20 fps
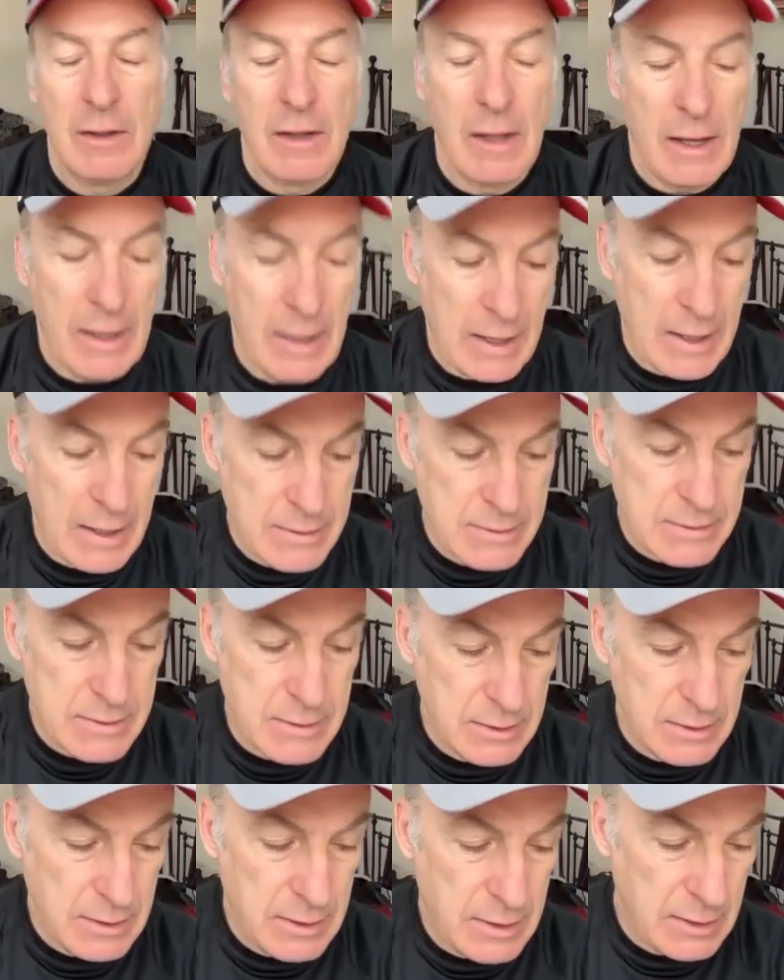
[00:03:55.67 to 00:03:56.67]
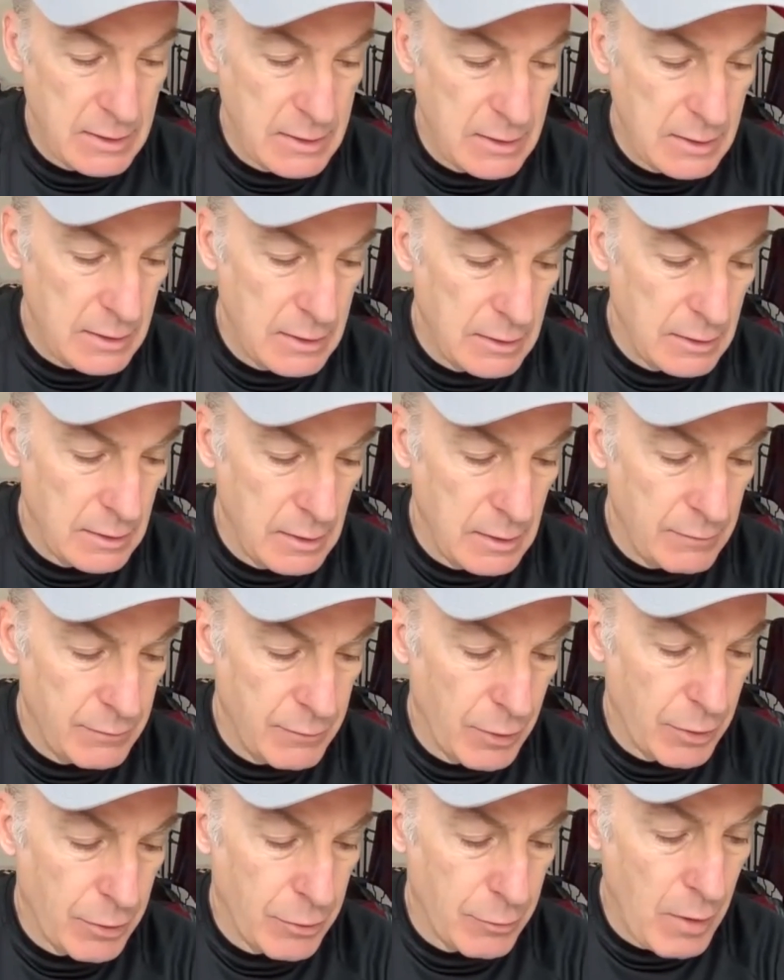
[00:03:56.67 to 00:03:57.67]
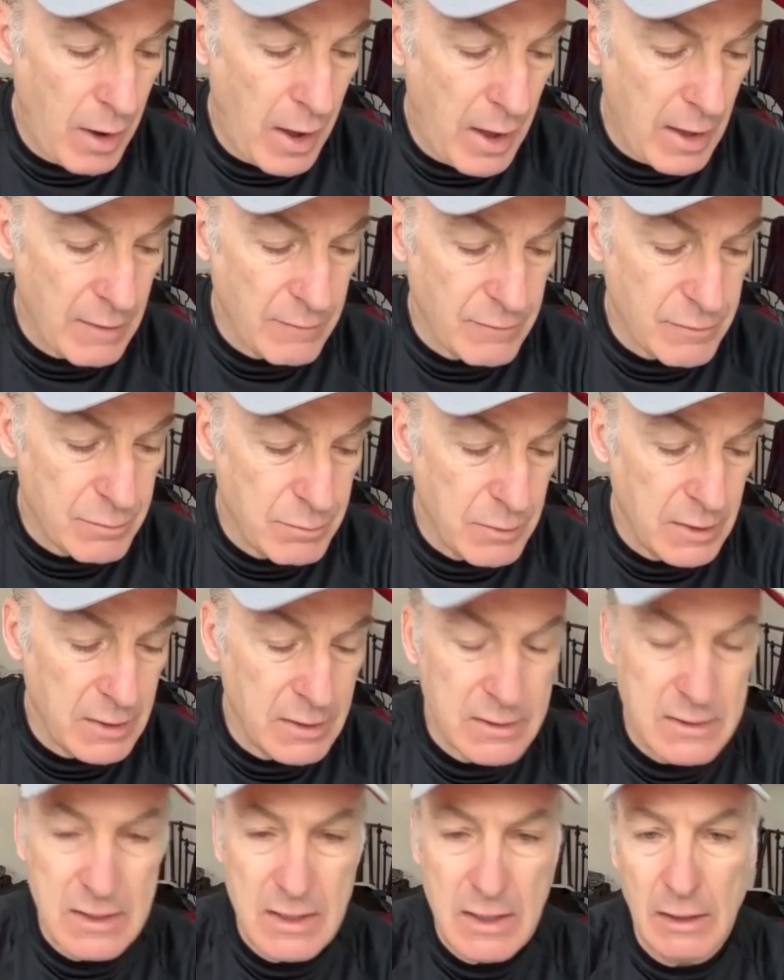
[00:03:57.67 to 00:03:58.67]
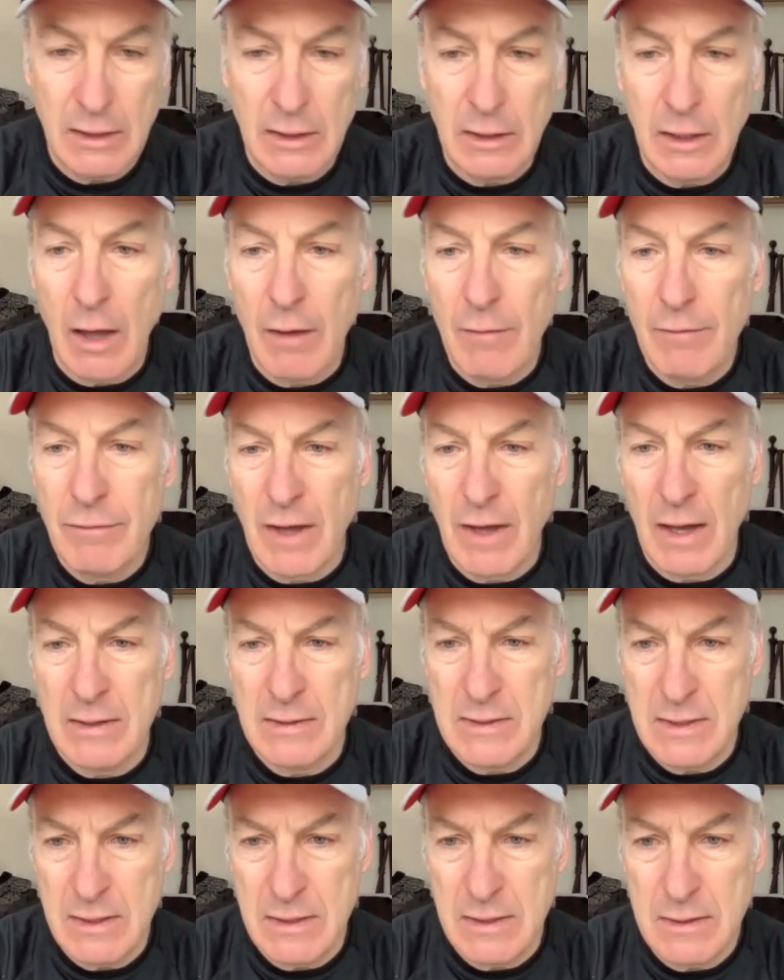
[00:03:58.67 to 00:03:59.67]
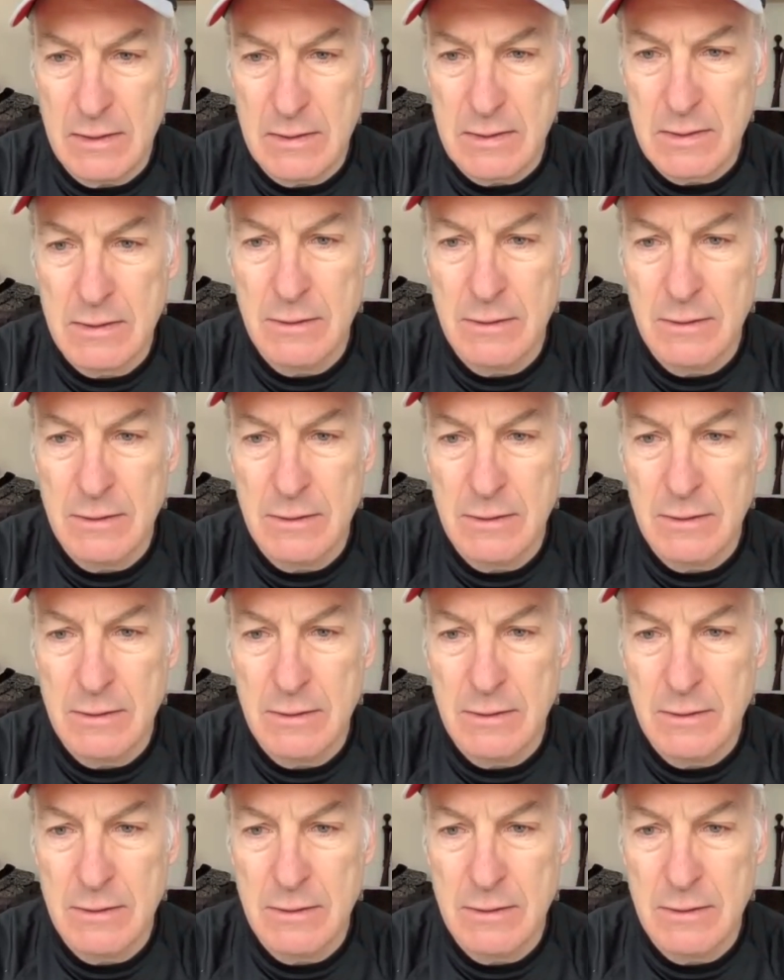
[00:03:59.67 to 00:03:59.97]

And he even thrived because he loved ideas.